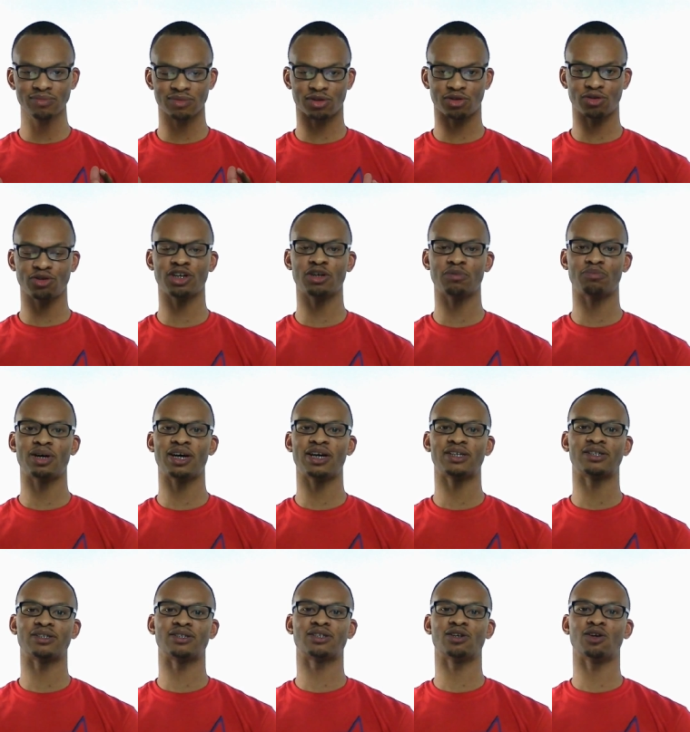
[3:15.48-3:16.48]
do your
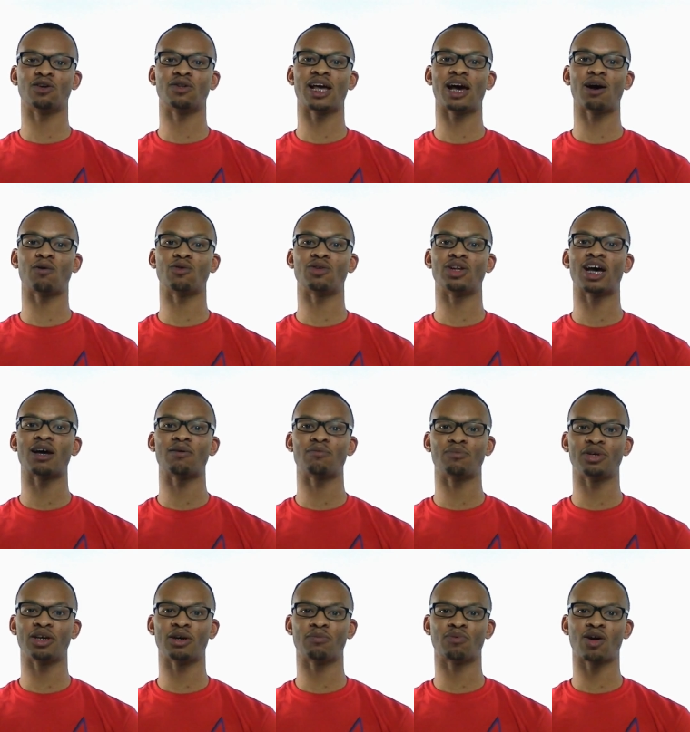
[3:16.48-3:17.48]
best, and so that will not
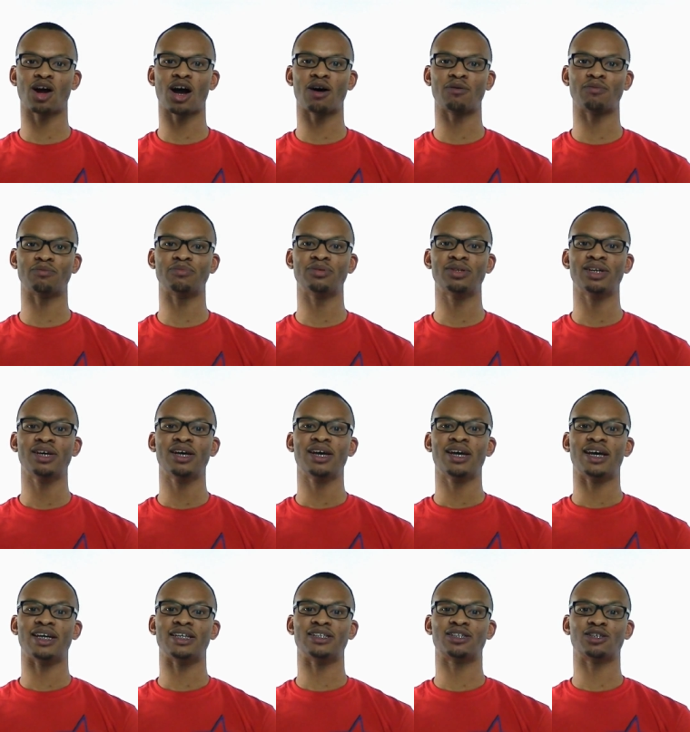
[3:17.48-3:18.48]
be a problem.
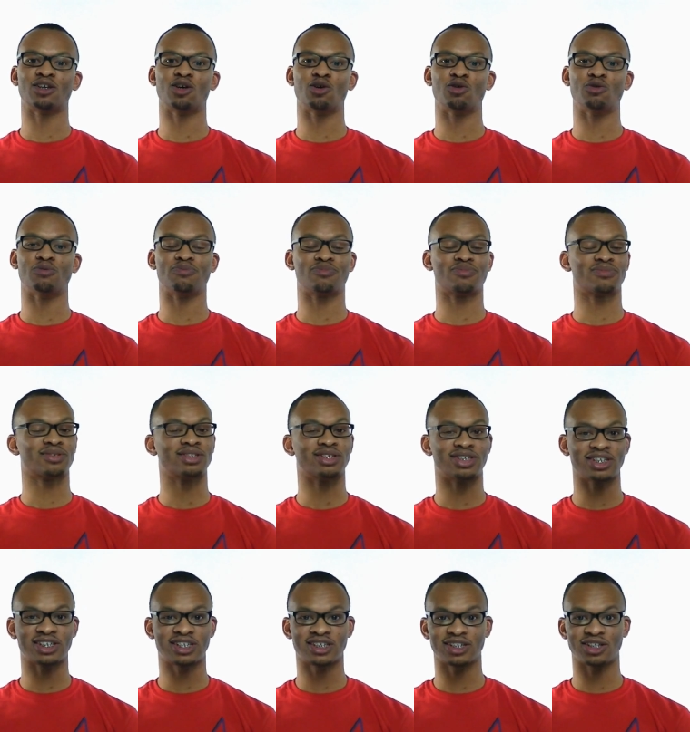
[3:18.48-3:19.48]
And so
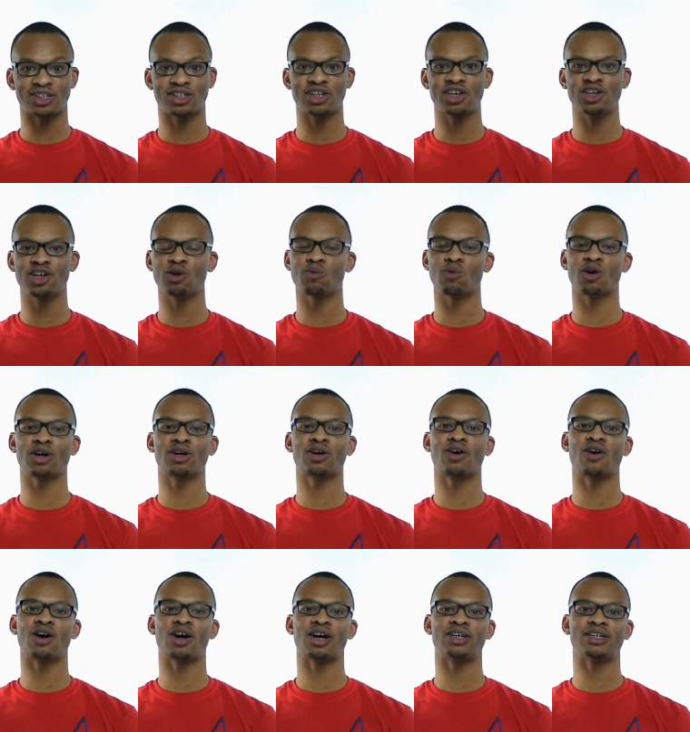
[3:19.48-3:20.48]
just continue to work
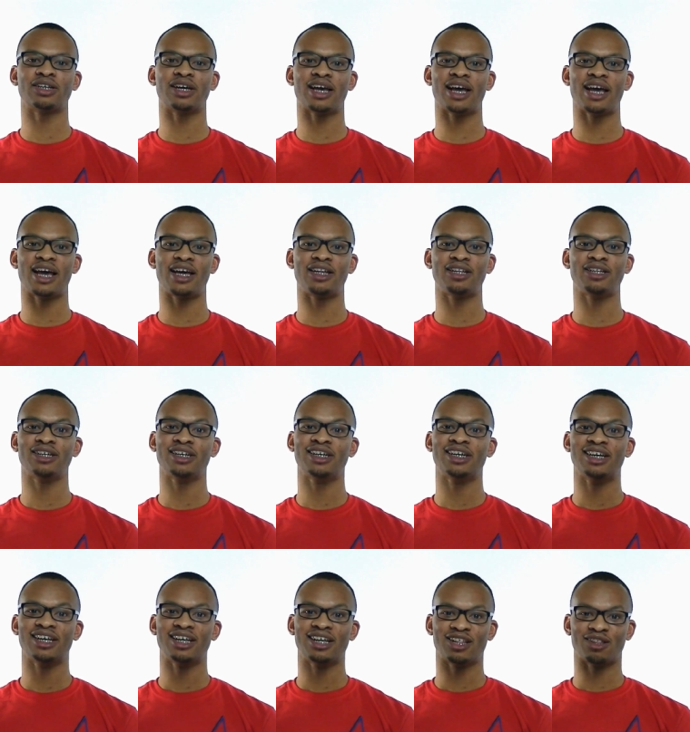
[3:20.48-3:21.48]
hard, and
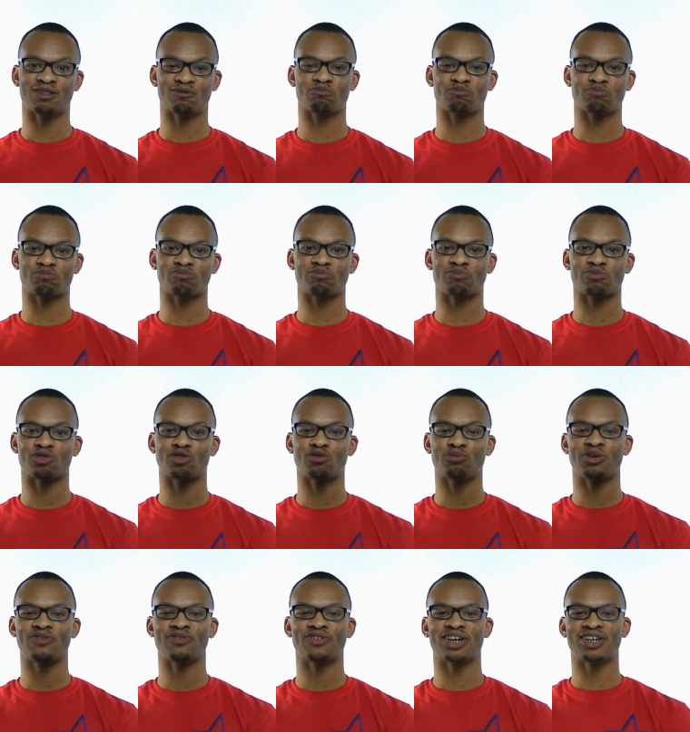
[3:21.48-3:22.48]
you'll
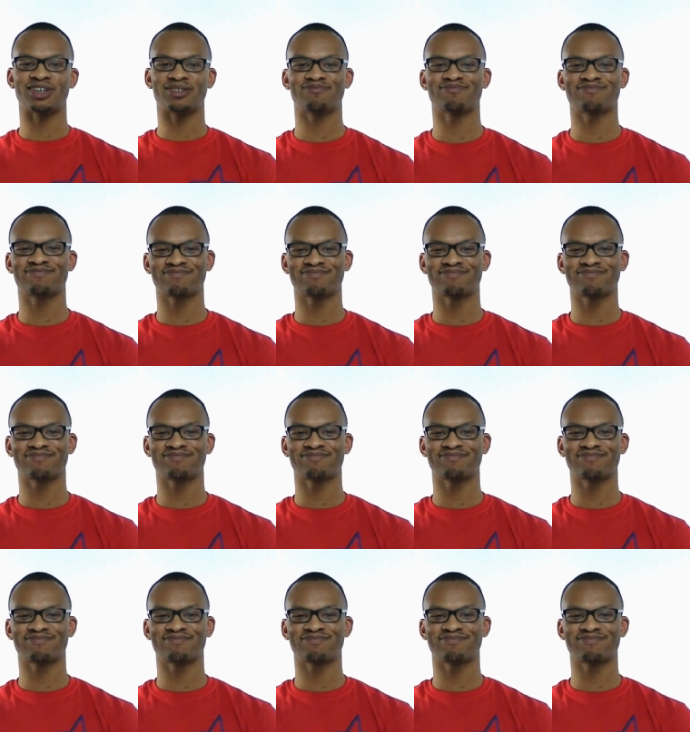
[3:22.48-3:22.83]
be fine.